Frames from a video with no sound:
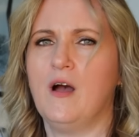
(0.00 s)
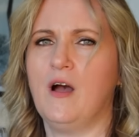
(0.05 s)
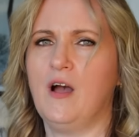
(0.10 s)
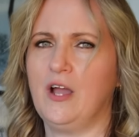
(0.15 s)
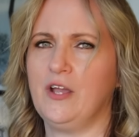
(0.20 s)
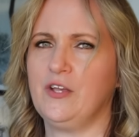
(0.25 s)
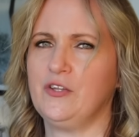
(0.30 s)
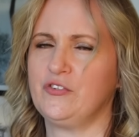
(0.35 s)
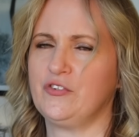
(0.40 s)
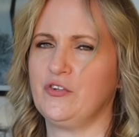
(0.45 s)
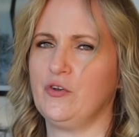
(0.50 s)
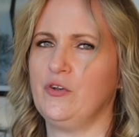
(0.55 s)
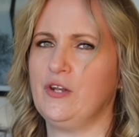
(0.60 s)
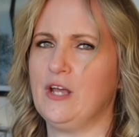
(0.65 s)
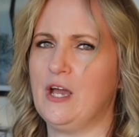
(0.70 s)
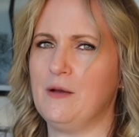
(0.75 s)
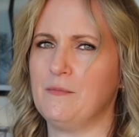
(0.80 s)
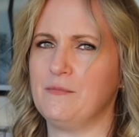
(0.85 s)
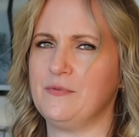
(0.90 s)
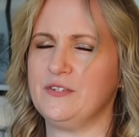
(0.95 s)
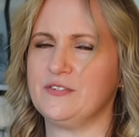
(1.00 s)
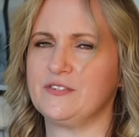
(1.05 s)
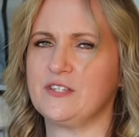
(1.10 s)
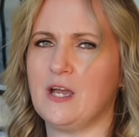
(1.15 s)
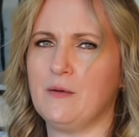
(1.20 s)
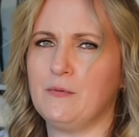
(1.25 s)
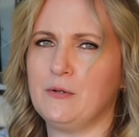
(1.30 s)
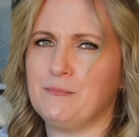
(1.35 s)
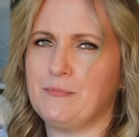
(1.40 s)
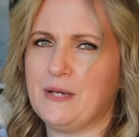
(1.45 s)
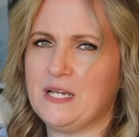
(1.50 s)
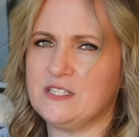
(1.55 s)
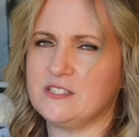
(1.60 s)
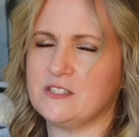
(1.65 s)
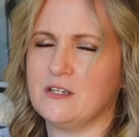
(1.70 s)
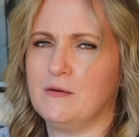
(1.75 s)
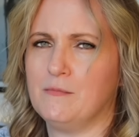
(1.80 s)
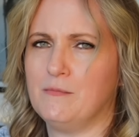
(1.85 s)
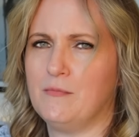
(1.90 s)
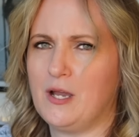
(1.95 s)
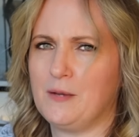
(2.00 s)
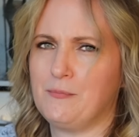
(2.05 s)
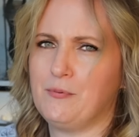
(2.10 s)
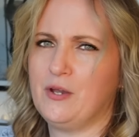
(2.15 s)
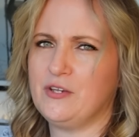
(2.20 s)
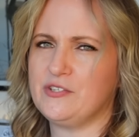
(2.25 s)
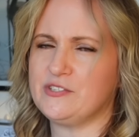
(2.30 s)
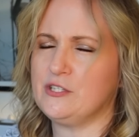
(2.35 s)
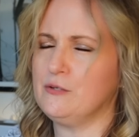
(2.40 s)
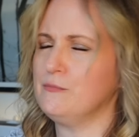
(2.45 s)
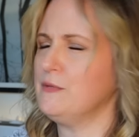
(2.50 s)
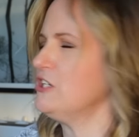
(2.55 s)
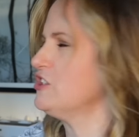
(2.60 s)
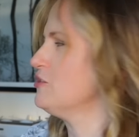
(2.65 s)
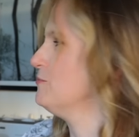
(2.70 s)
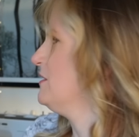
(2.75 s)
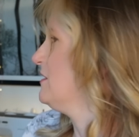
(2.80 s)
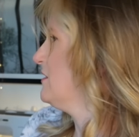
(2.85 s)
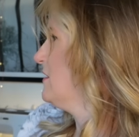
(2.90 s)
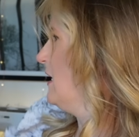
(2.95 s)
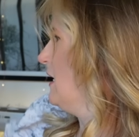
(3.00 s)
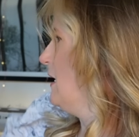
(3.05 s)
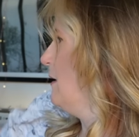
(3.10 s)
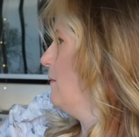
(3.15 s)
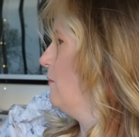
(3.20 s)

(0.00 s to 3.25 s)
I sewed up this garment based on my personal measurements,